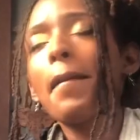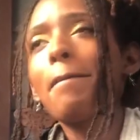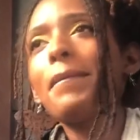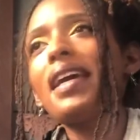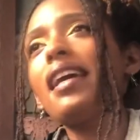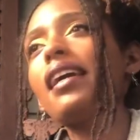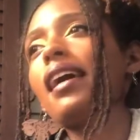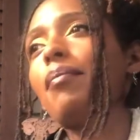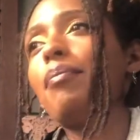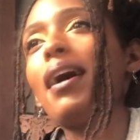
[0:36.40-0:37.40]
big
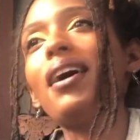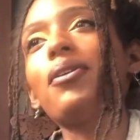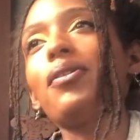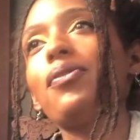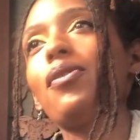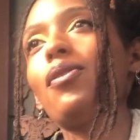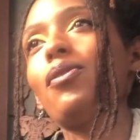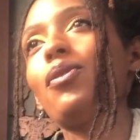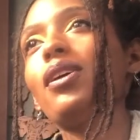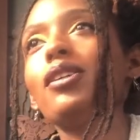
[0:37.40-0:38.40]
and
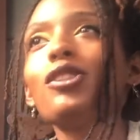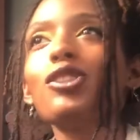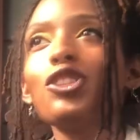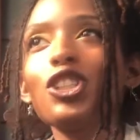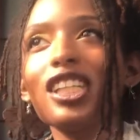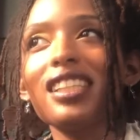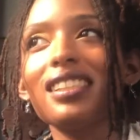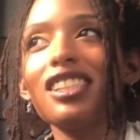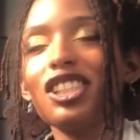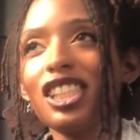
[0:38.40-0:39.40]
powerful
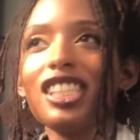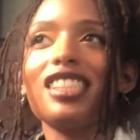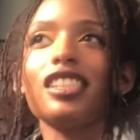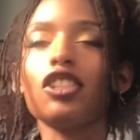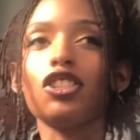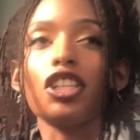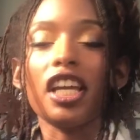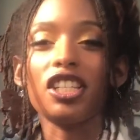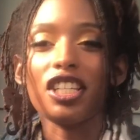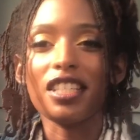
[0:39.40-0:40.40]
transitions and
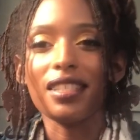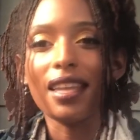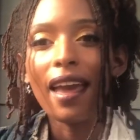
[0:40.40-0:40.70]
changes